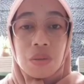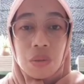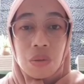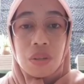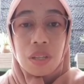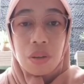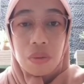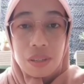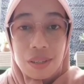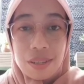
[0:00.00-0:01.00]
two
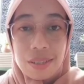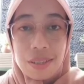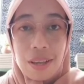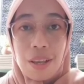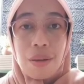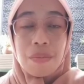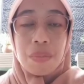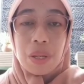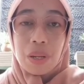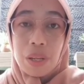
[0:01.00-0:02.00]
languages?
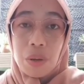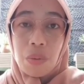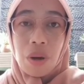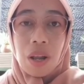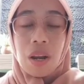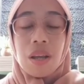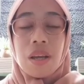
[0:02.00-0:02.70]
Bilingual.